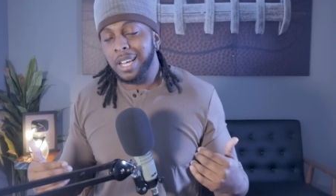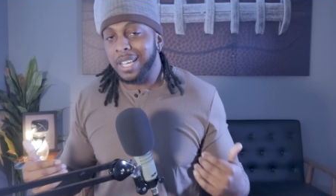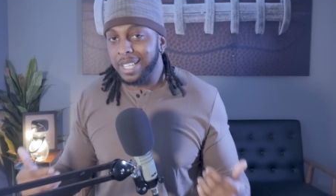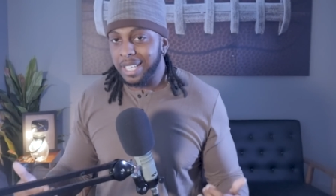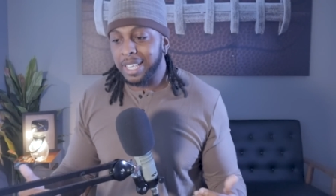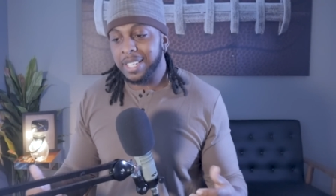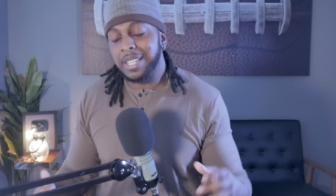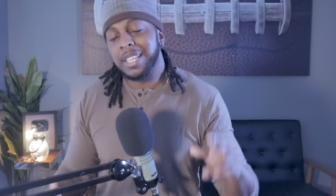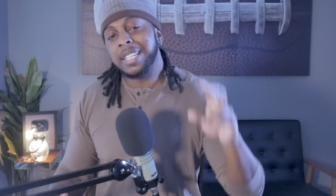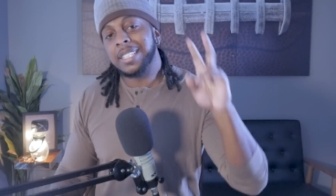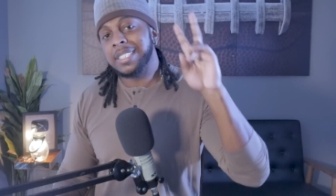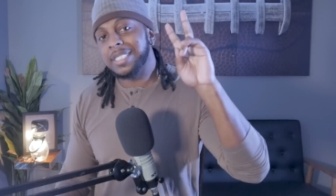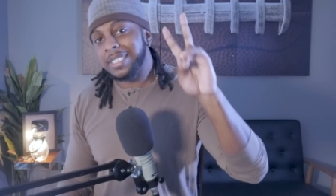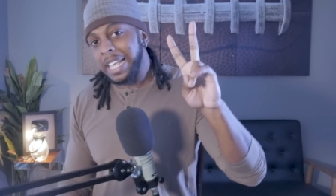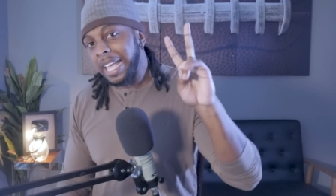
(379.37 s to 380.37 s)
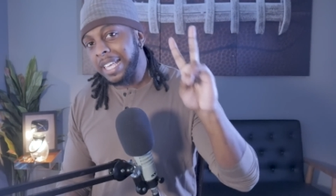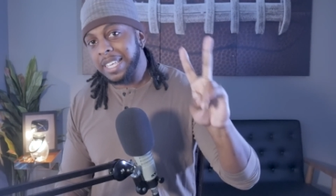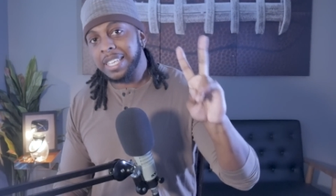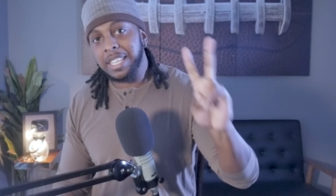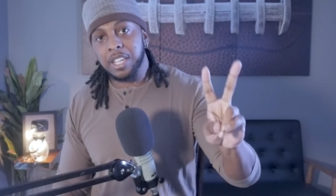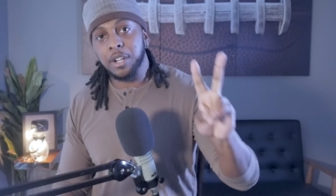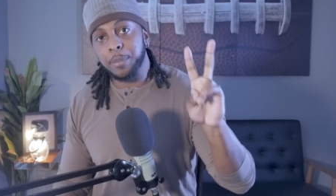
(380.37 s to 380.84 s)
Again,
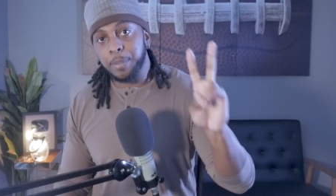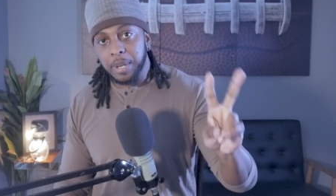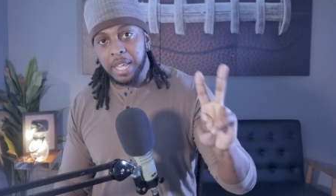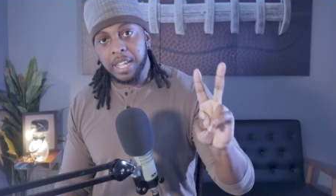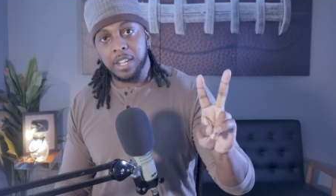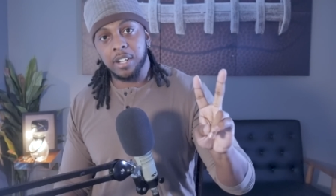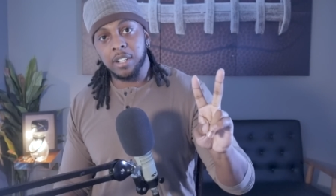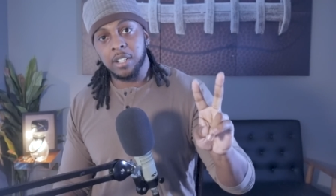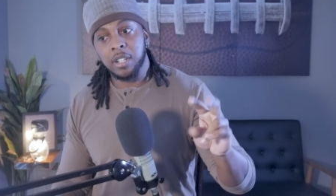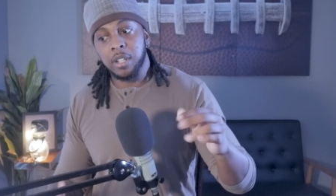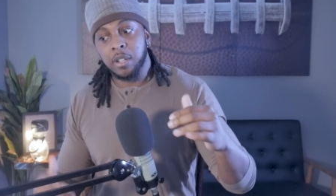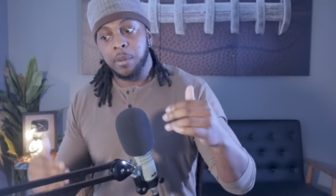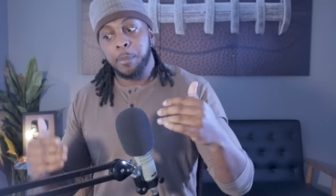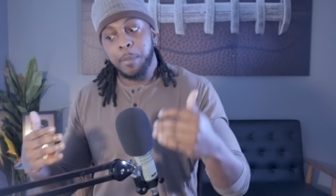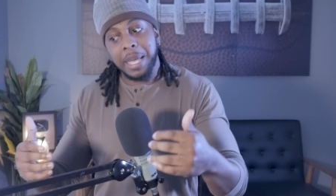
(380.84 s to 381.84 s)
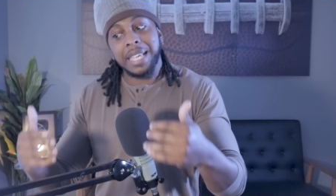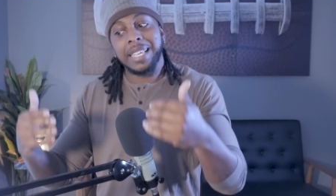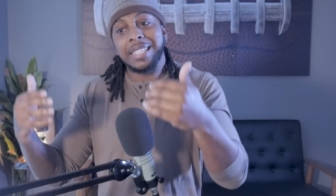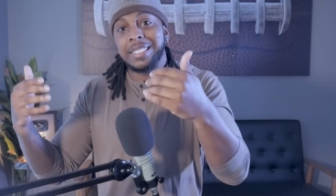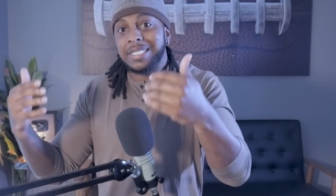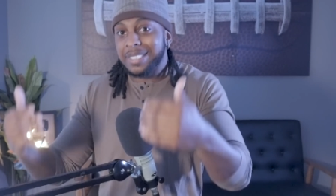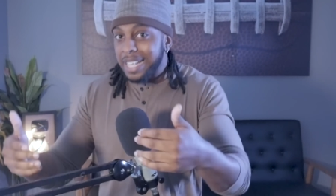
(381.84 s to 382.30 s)
second year player
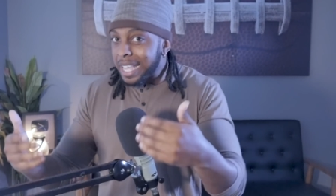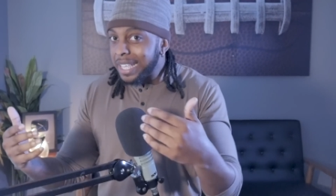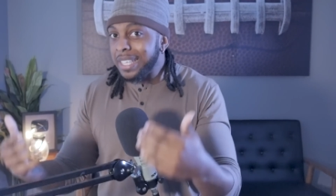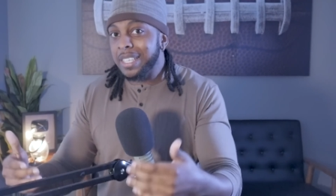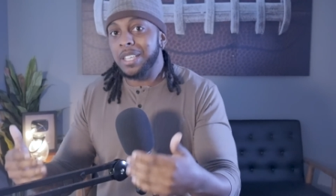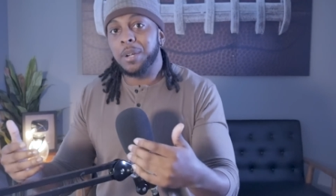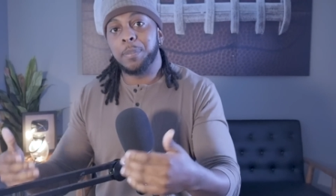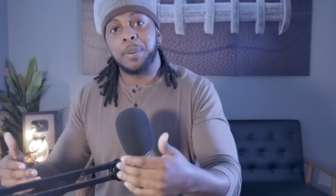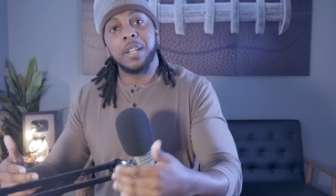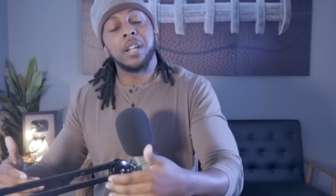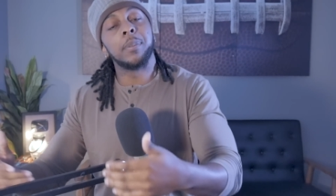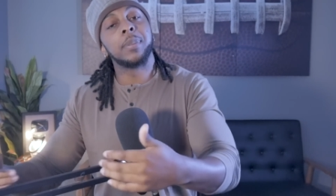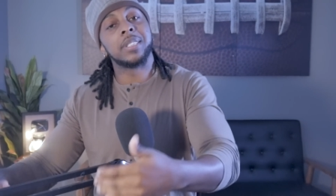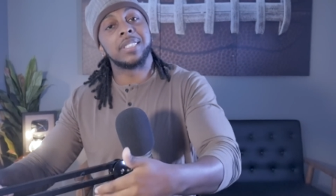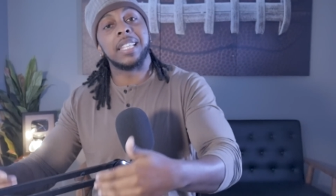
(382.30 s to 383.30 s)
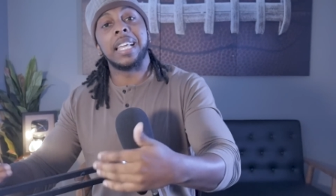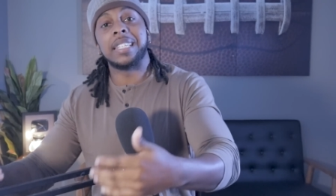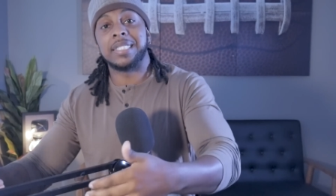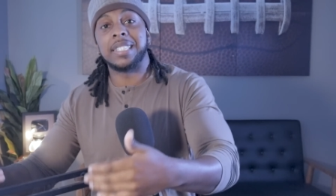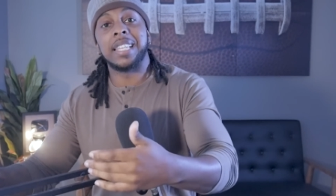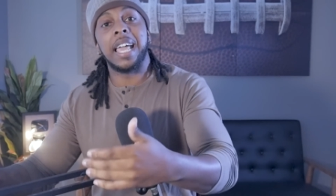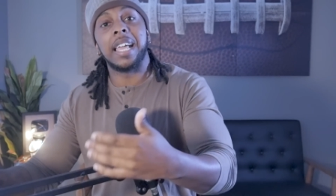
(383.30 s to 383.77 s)
making second year player
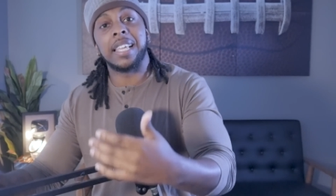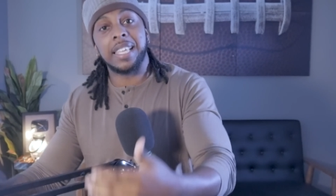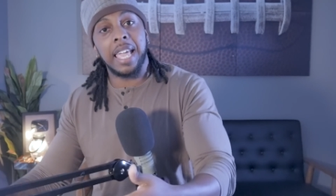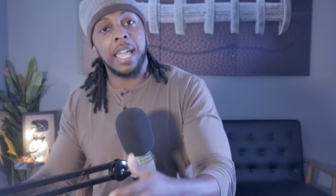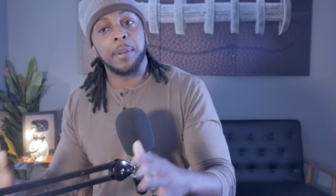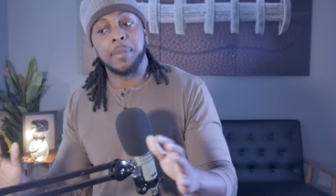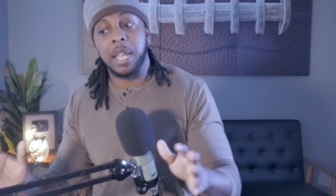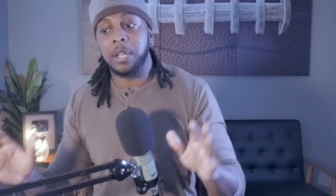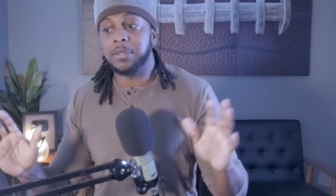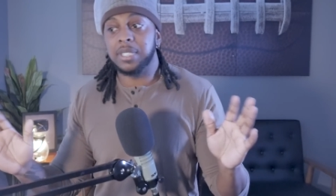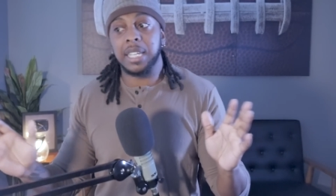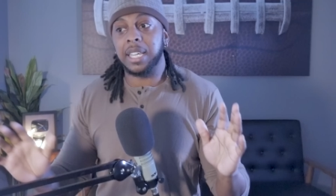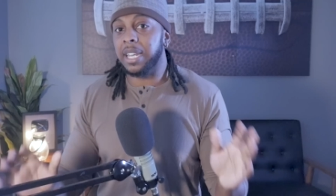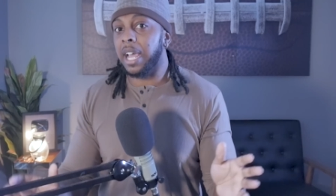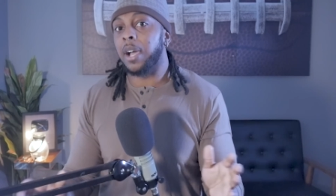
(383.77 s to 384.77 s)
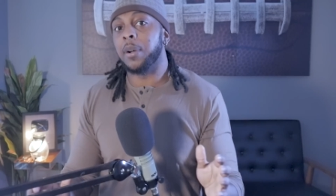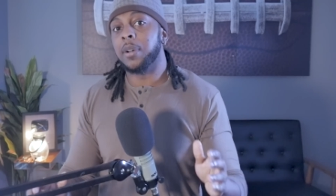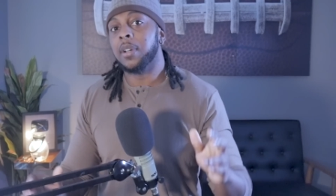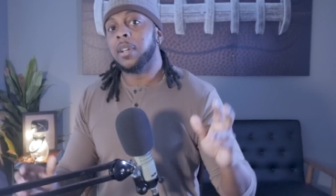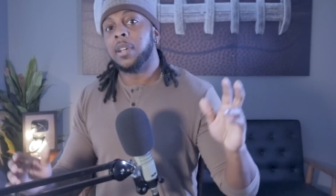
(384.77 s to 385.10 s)
mistakes in that game. Now check it out.